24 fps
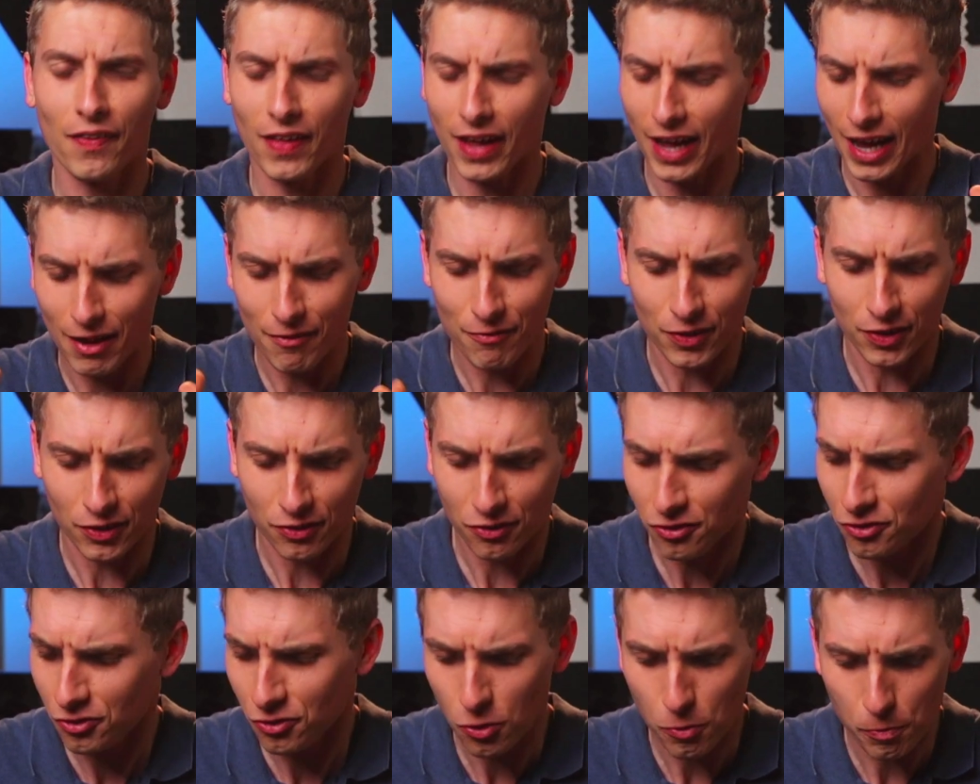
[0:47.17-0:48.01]
they have this
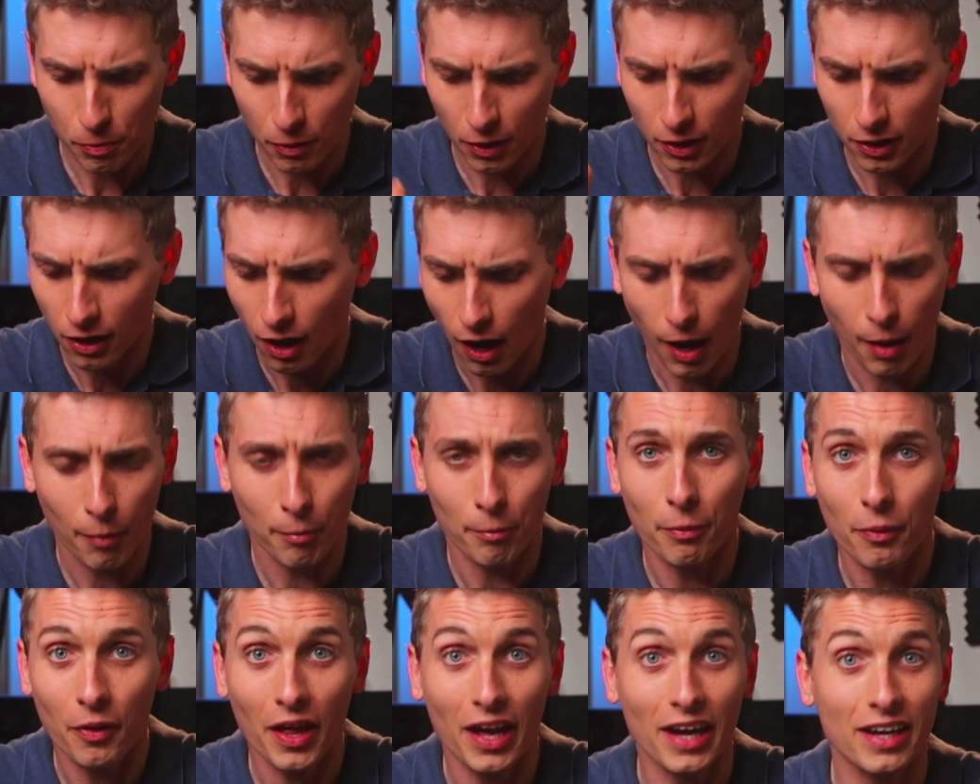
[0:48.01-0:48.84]
super
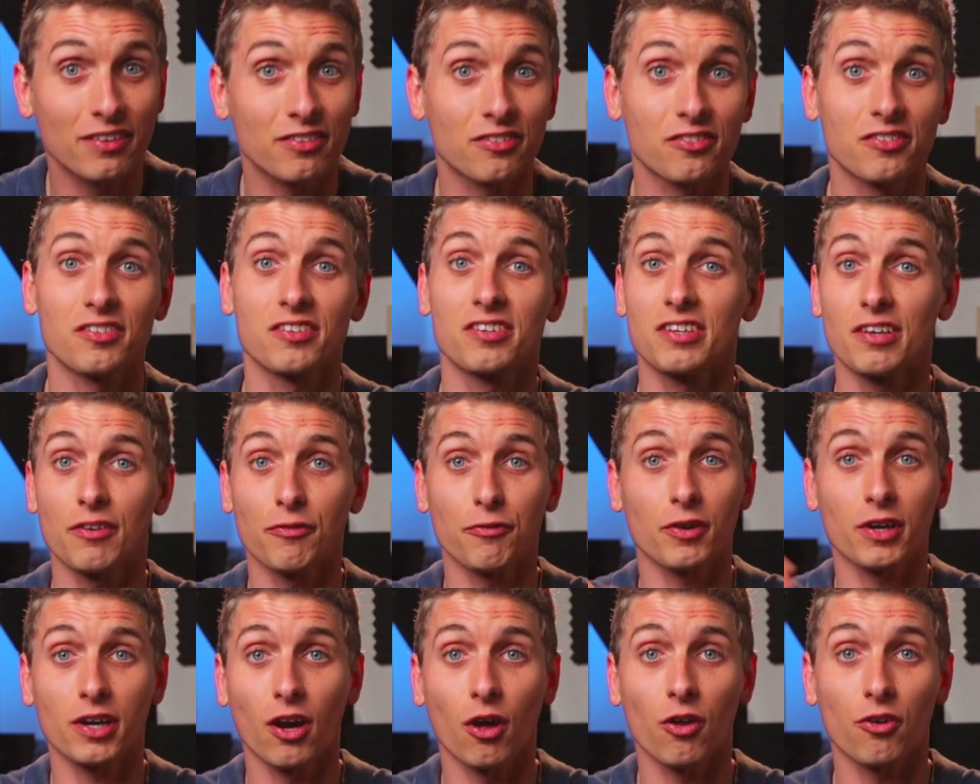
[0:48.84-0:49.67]
complex,
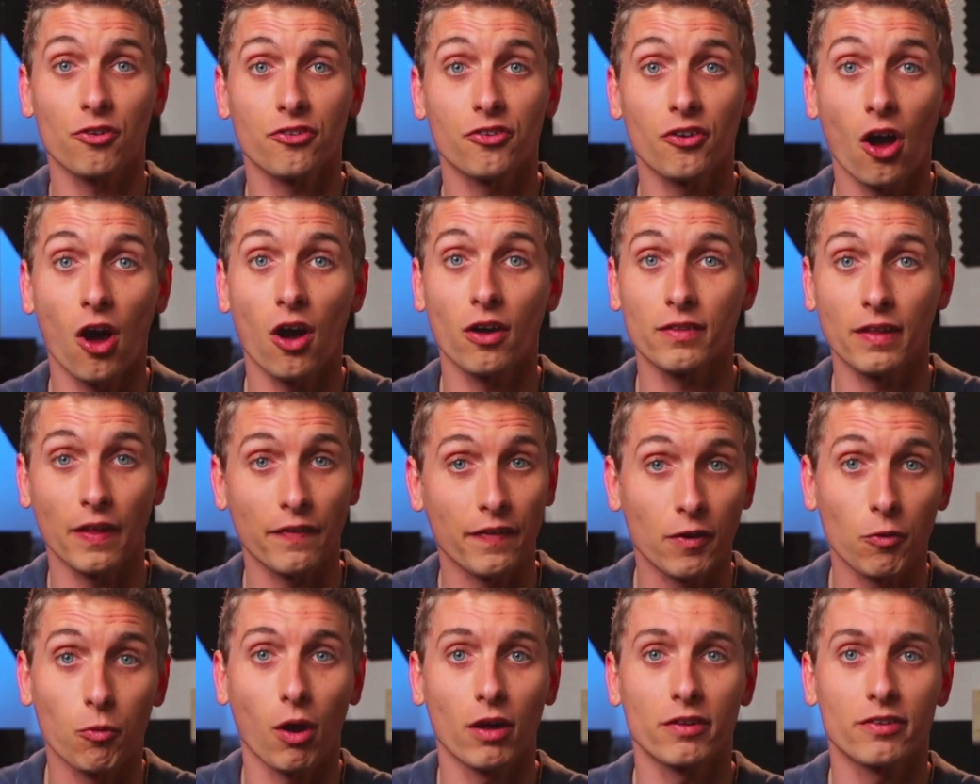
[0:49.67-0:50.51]
difficult song that
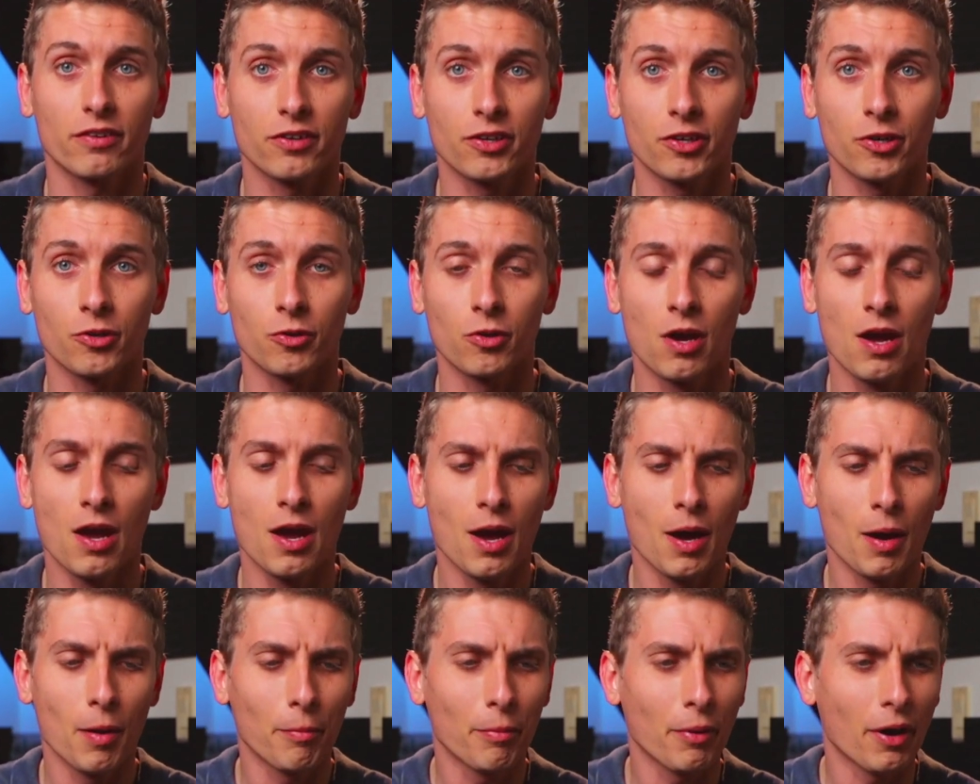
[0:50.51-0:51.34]
they want to do.
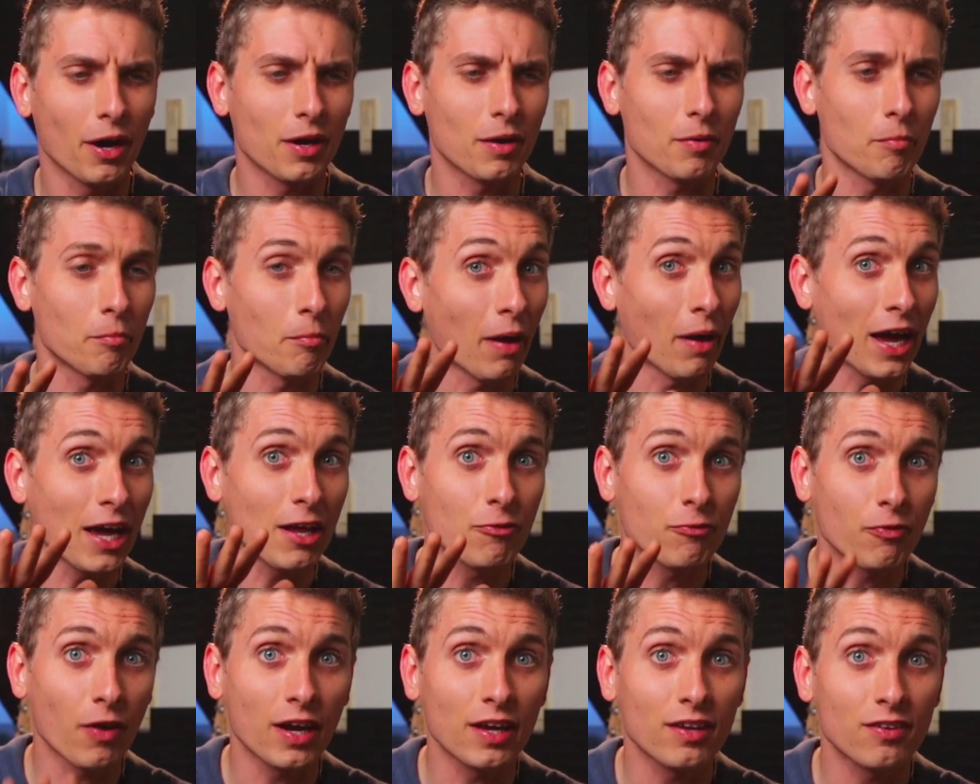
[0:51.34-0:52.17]
But my
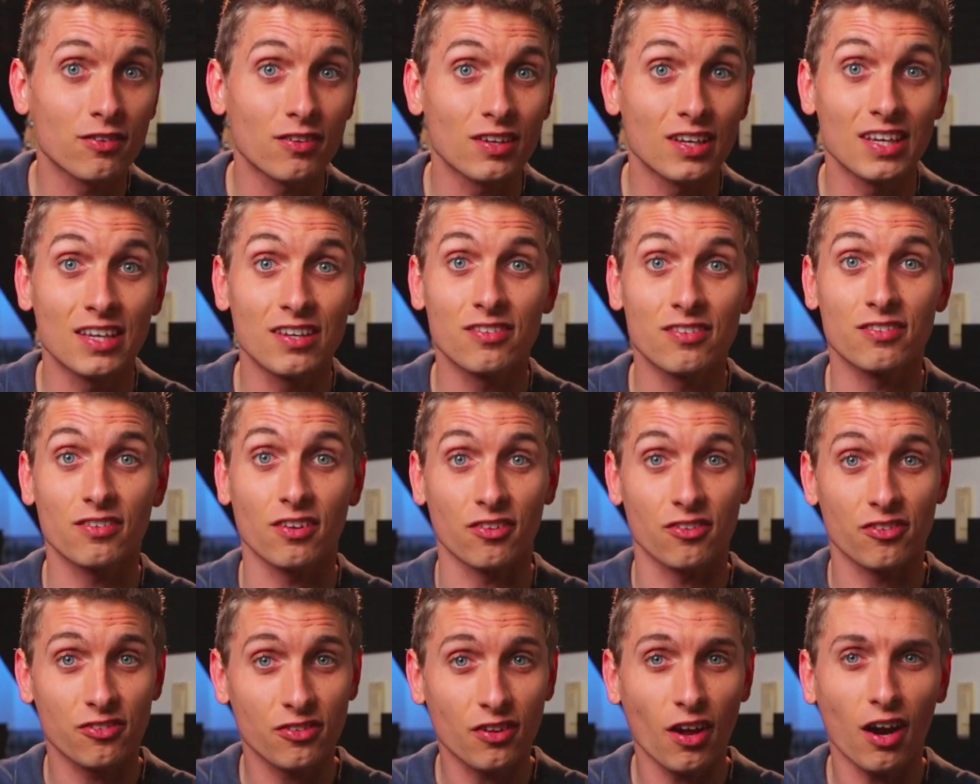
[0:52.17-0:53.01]
advice is to
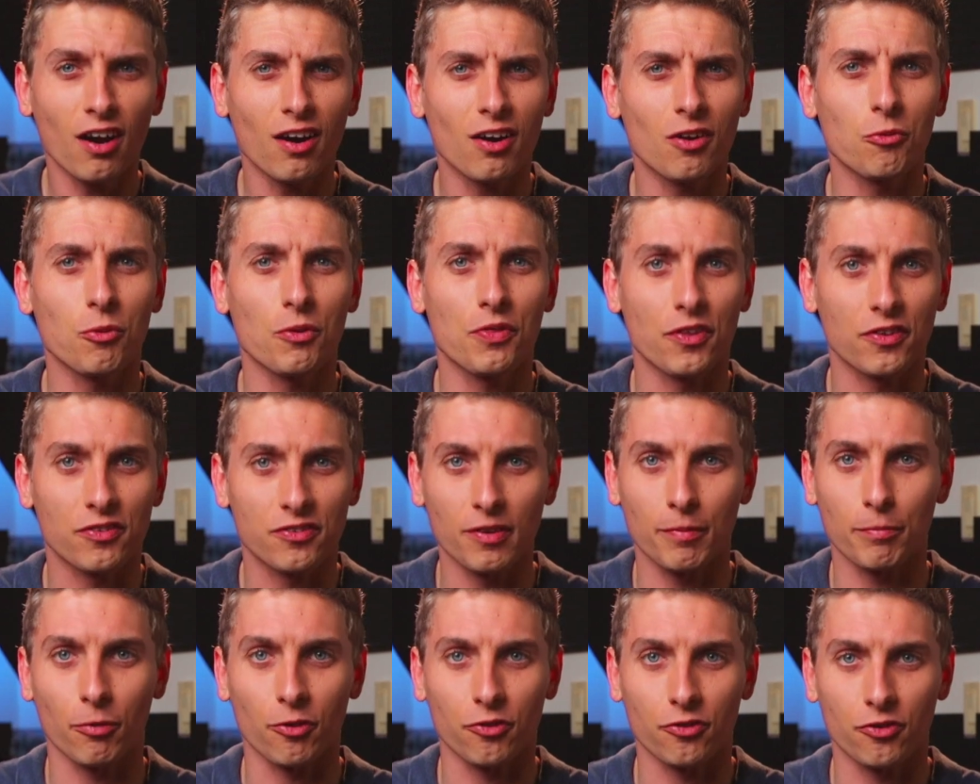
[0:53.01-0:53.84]
start with a
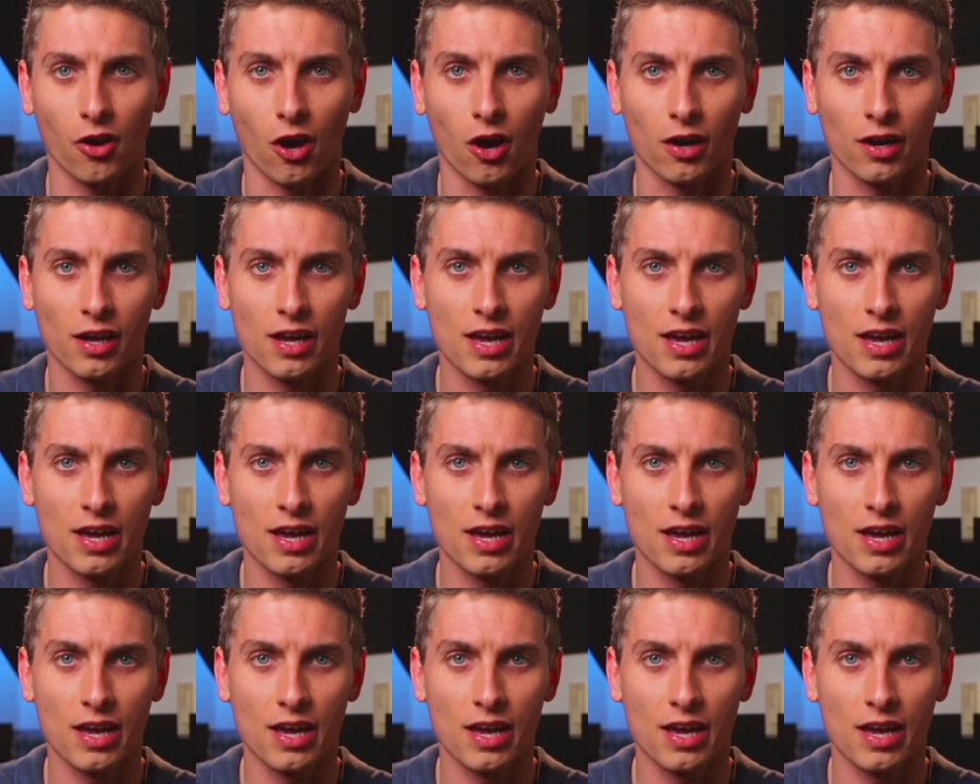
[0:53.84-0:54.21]
simple song.